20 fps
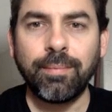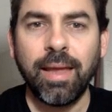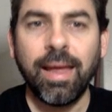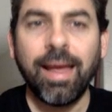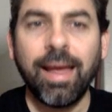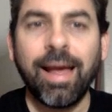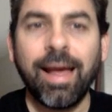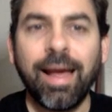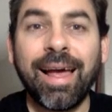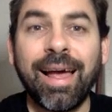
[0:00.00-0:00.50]

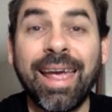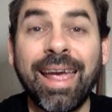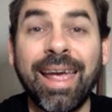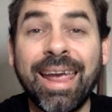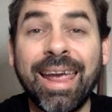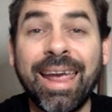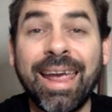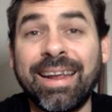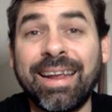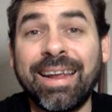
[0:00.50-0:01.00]
Hey,
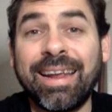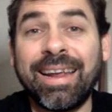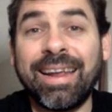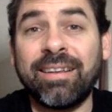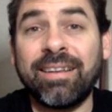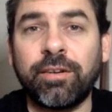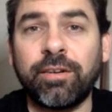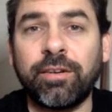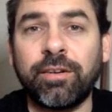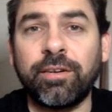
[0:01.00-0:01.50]
dance
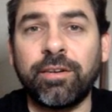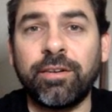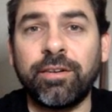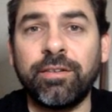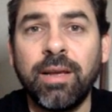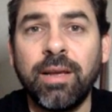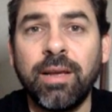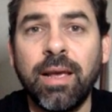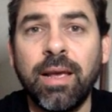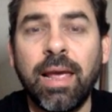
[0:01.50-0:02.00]
instructors.
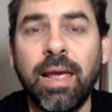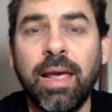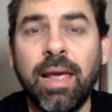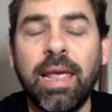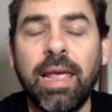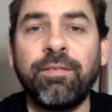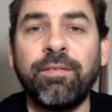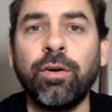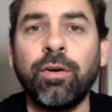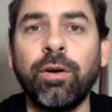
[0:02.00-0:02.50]
If
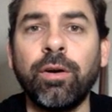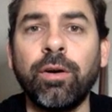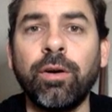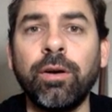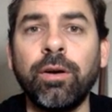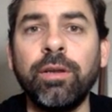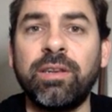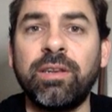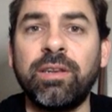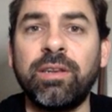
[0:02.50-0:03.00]
you're
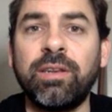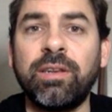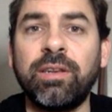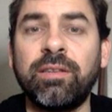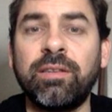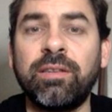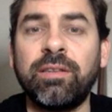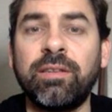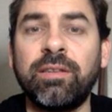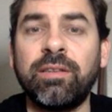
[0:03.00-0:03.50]
using
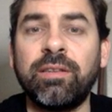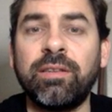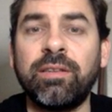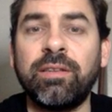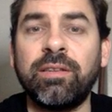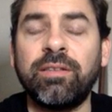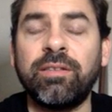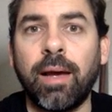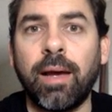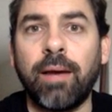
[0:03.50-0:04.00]
Zoom
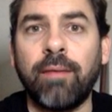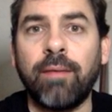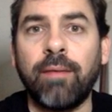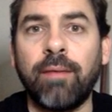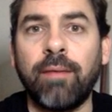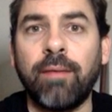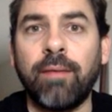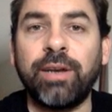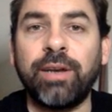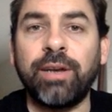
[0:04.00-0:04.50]
for
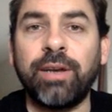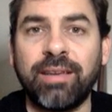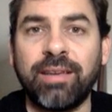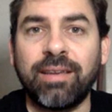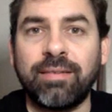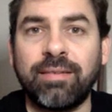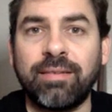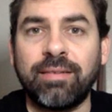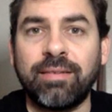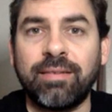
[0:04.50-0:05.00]
your dance
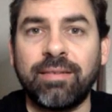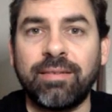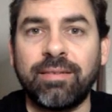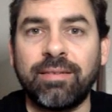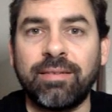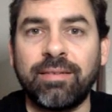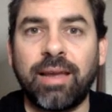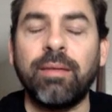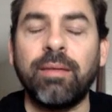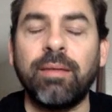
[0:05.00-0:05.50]
lessons
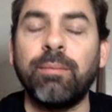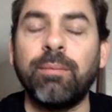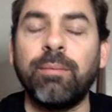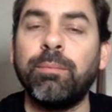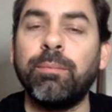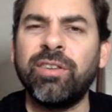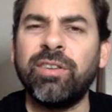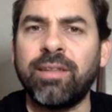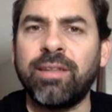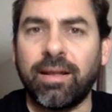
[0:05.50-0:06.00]
and the
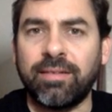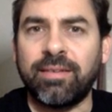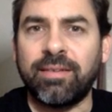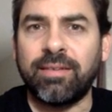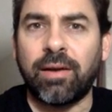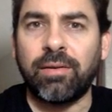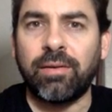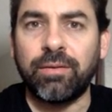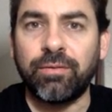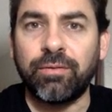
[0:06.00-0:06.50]
music's not
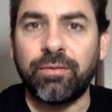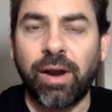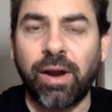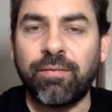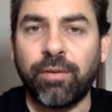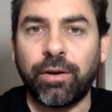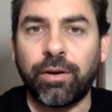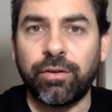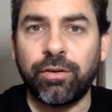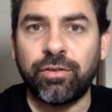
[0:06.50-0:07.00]
sounding right
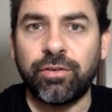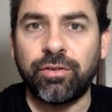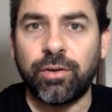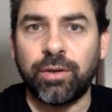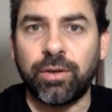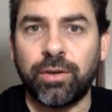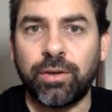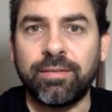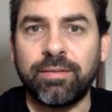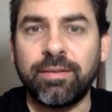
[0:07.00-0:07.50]
for your
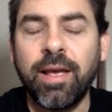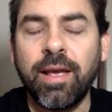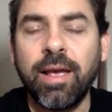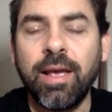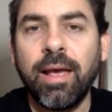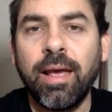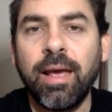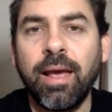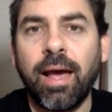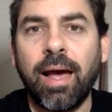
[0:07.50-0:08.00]
students,
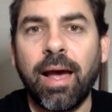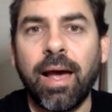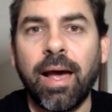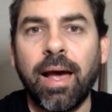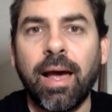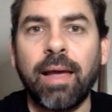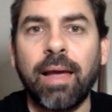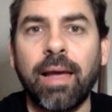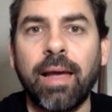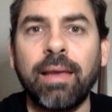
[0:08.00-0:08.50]

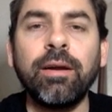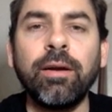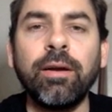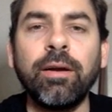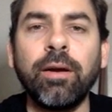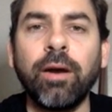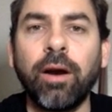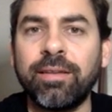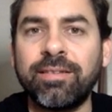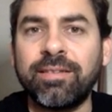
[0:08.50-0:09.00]
here
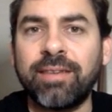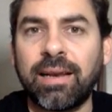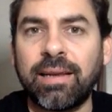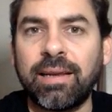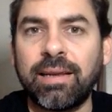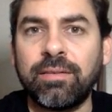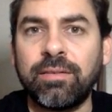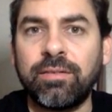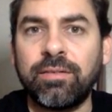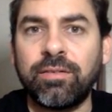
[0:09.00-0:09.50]
are the
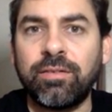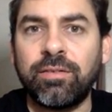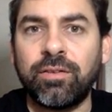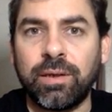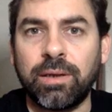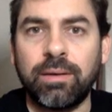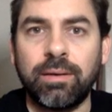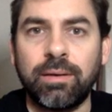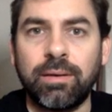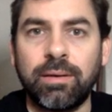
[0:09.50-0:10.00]
settings you
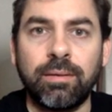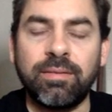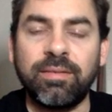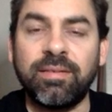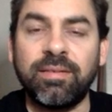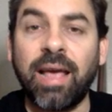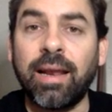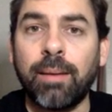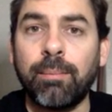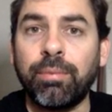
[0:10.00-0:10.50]
can
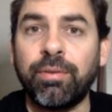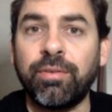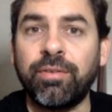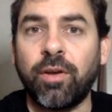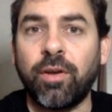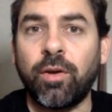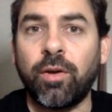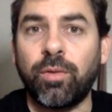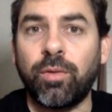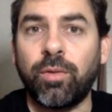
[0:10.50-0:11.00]
set up
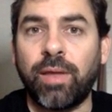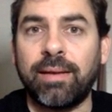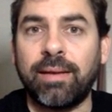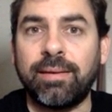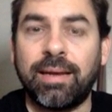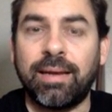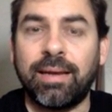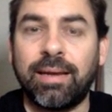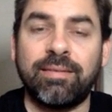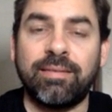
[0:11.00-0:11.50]
so
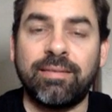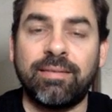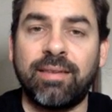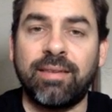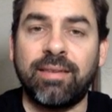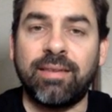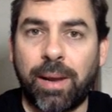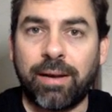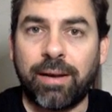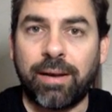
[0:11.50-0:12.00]
that it
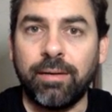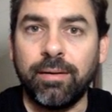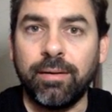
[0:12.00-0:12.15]
sounds better.